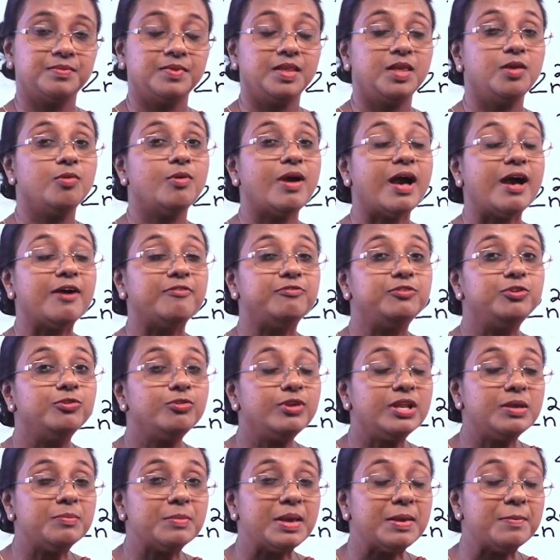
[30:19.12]
You have to
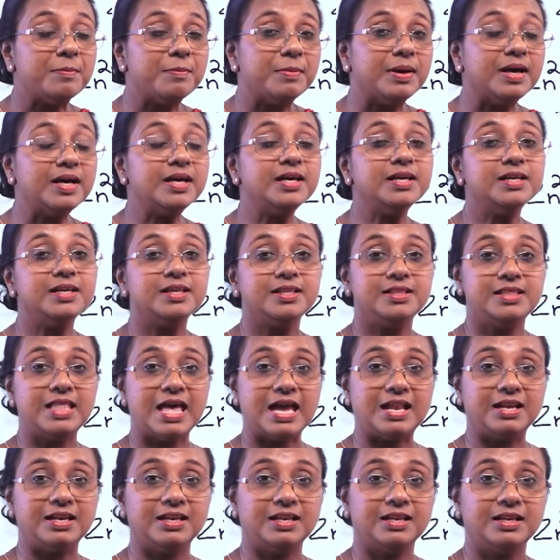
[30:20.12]
remember
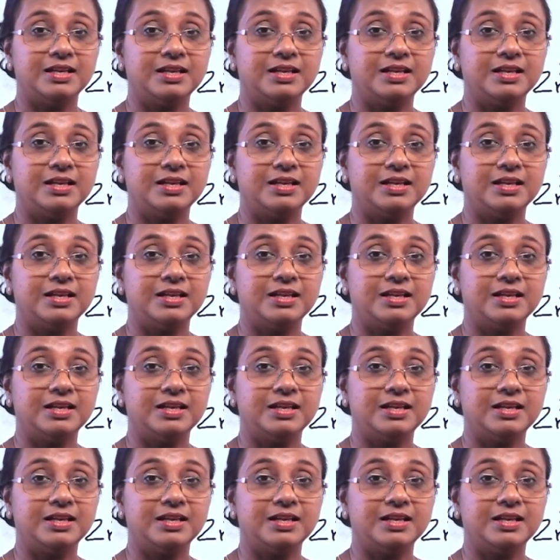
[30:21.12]
that.